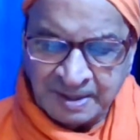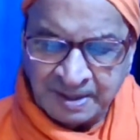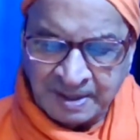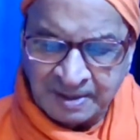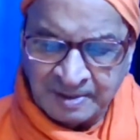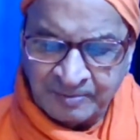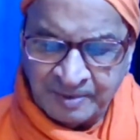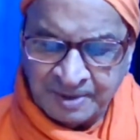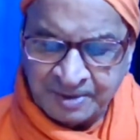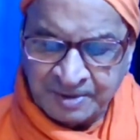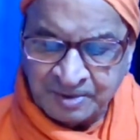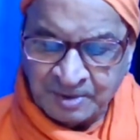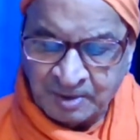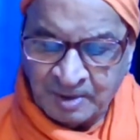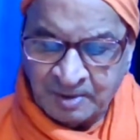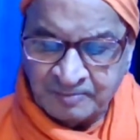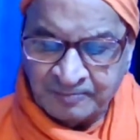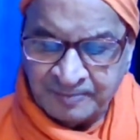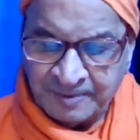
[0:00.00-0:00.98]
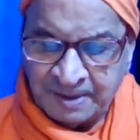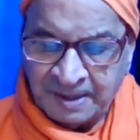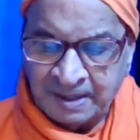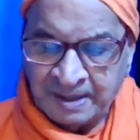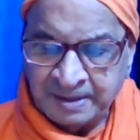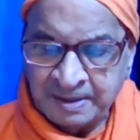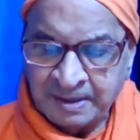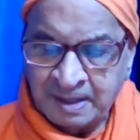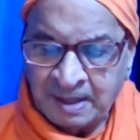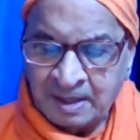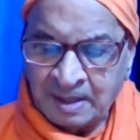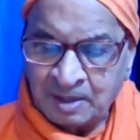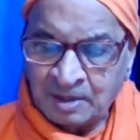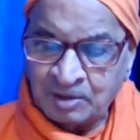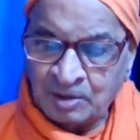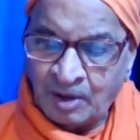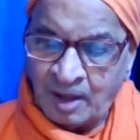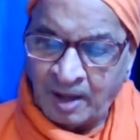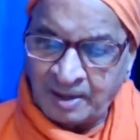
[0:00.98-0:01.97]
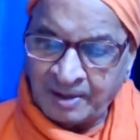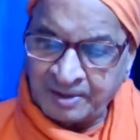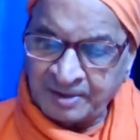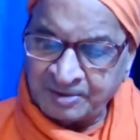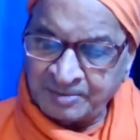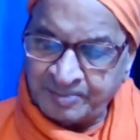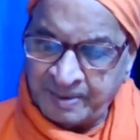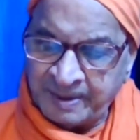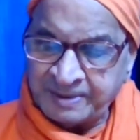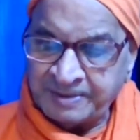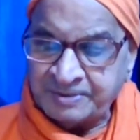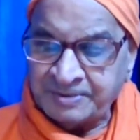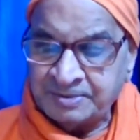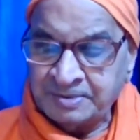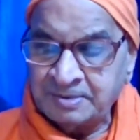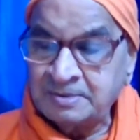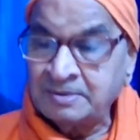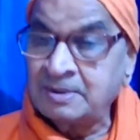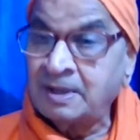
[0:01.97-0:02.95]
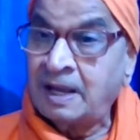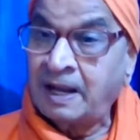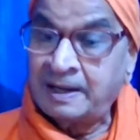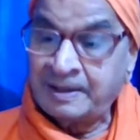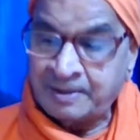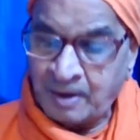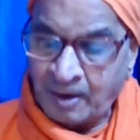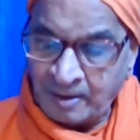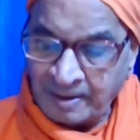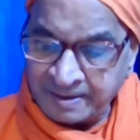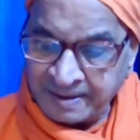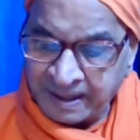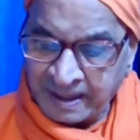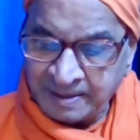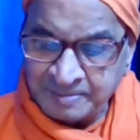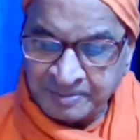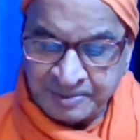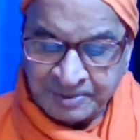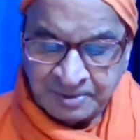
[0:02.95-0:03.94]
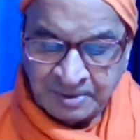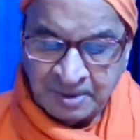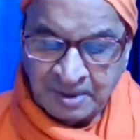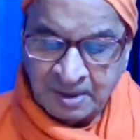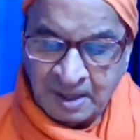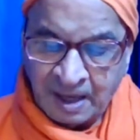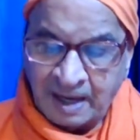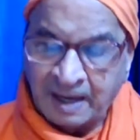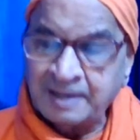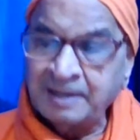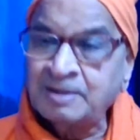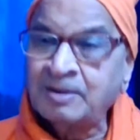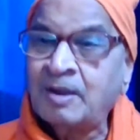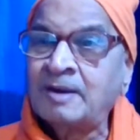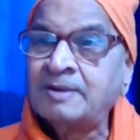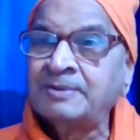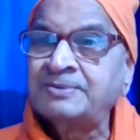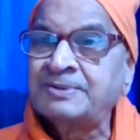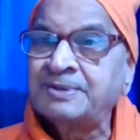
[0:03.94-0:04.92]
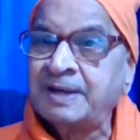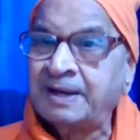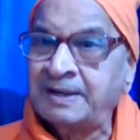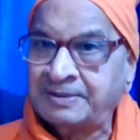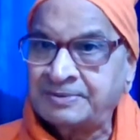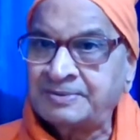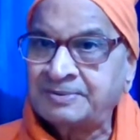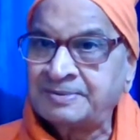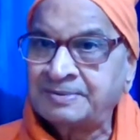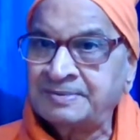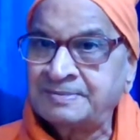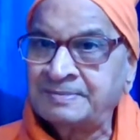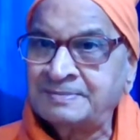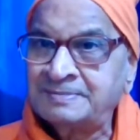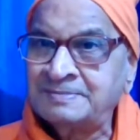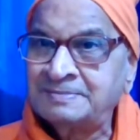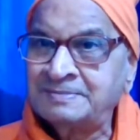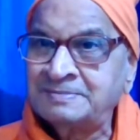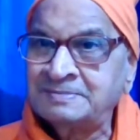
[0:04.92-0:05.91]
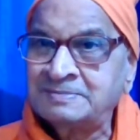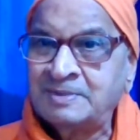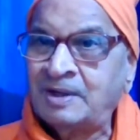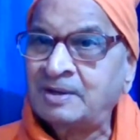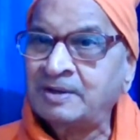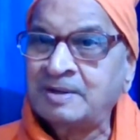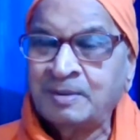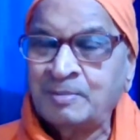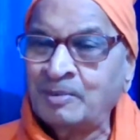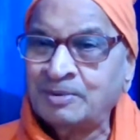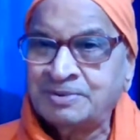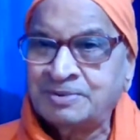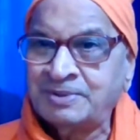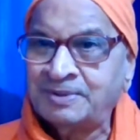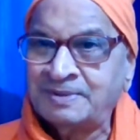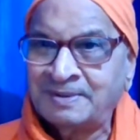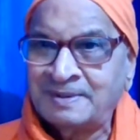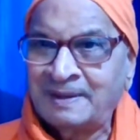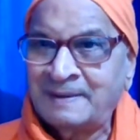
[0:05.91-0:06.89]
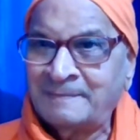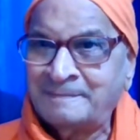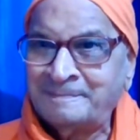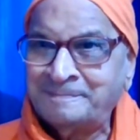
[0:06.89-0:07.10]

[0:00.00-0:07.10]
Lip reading: and conviction or feeling in all respects, at all times, and in all states, not emotion.